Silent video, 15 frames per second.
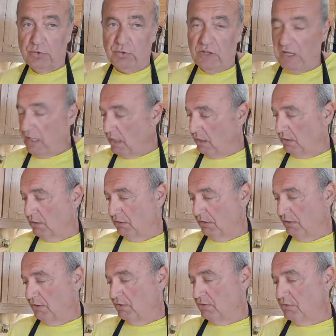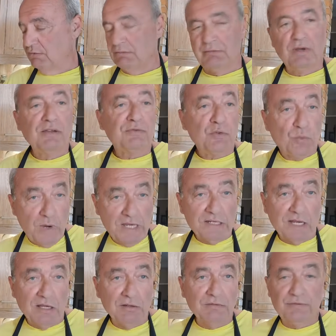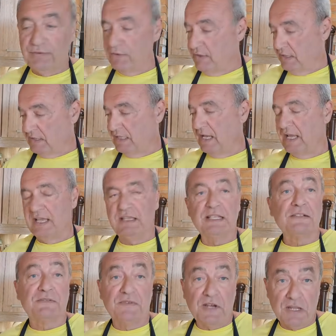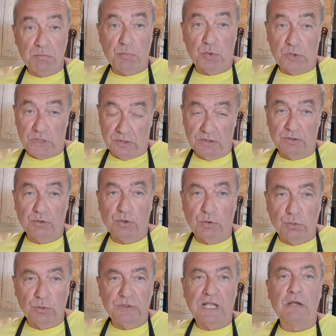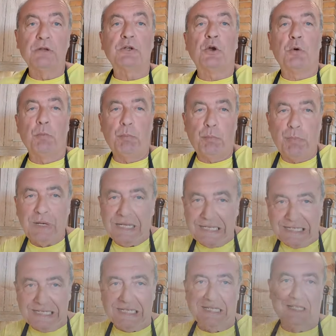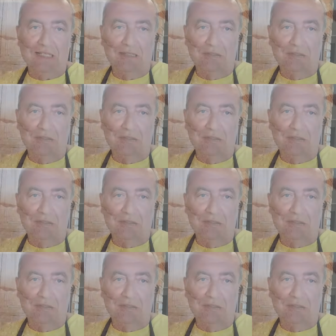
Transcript: do that. So we have to wait now for this guy. It's very important to cool down completely.